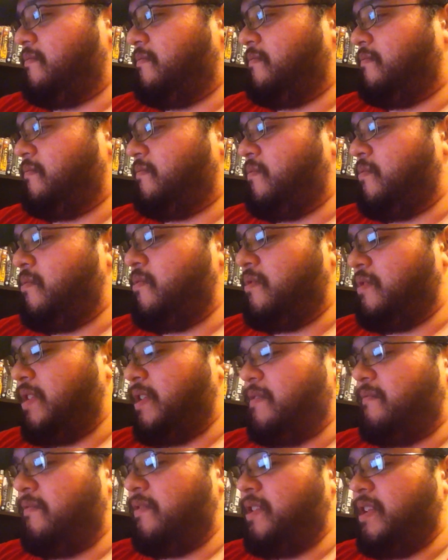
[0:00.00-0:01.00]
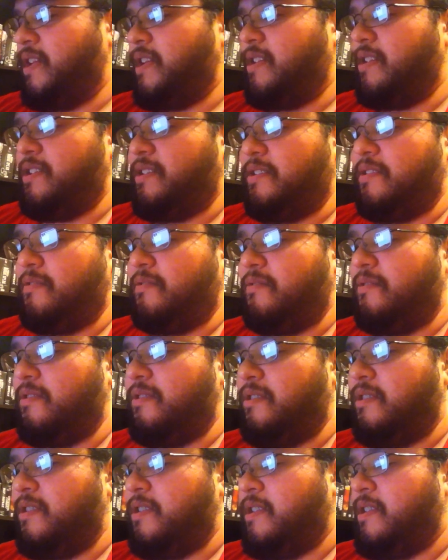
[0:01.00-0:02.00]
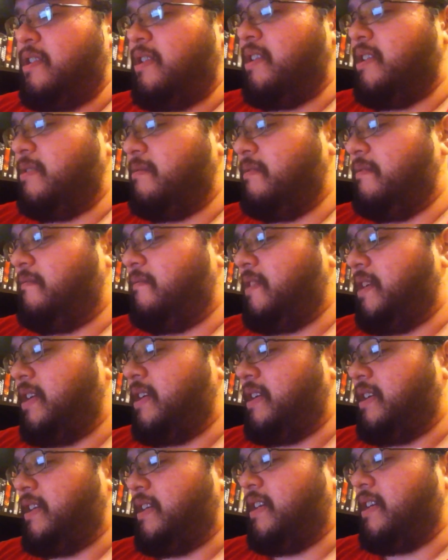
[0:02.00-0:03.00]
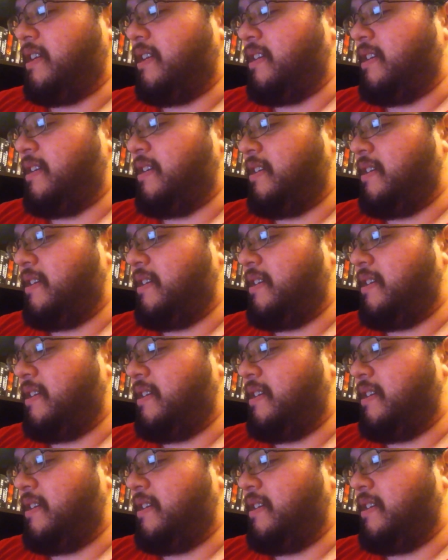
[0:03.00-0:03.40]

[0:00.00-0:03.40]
for the invitation, so let me find it again.